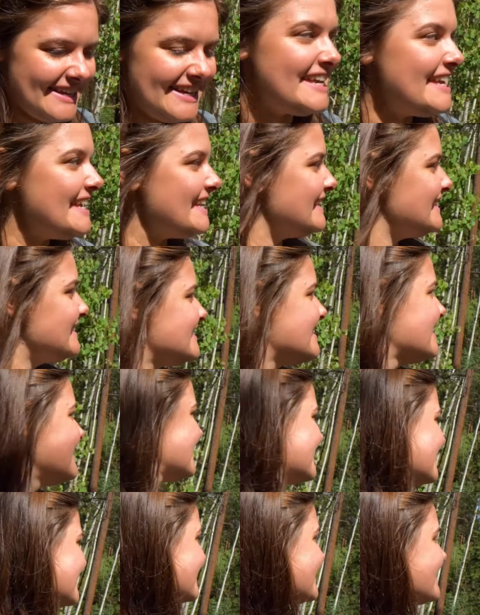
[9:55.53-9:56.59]
We were the
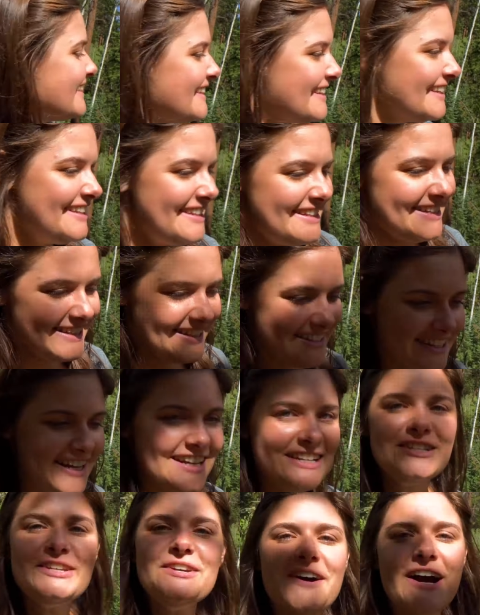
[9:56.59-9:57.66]
only two
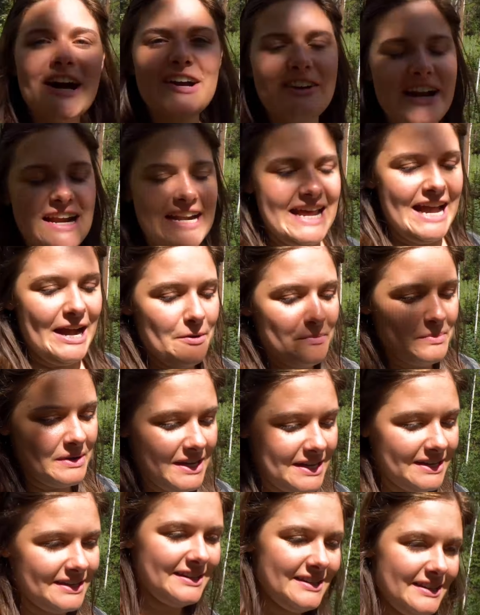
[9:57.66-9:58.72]
people that were on the
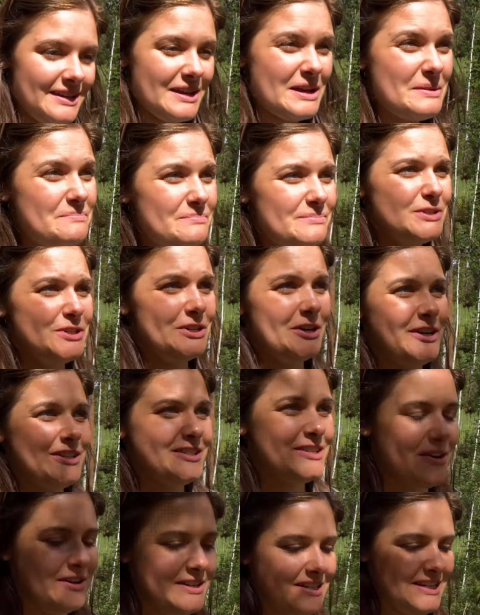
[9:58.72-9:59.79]
trail heading to the
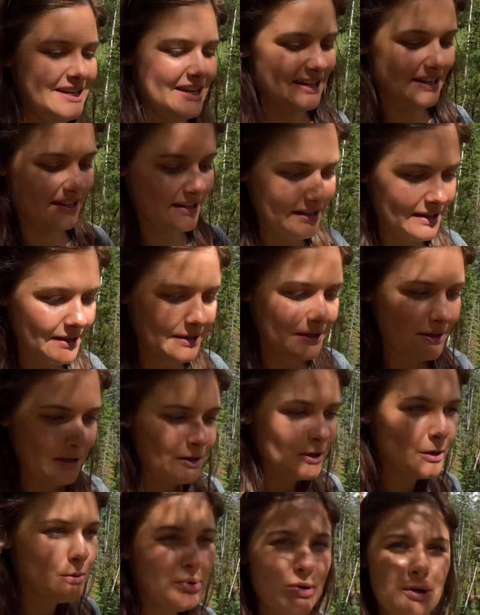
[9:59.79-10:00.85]
lookout point, and it was
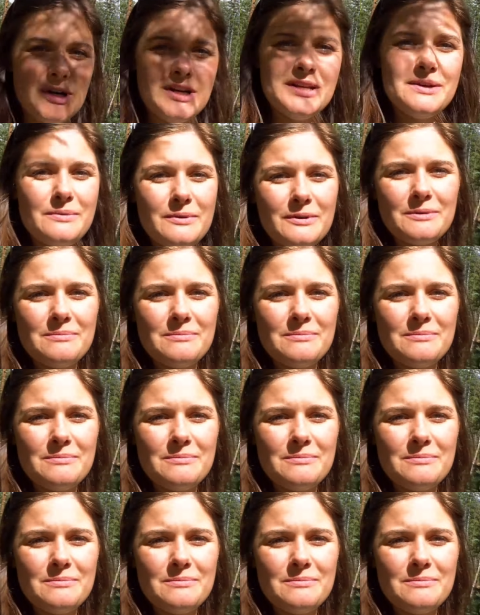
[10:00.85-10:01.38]
super peaceful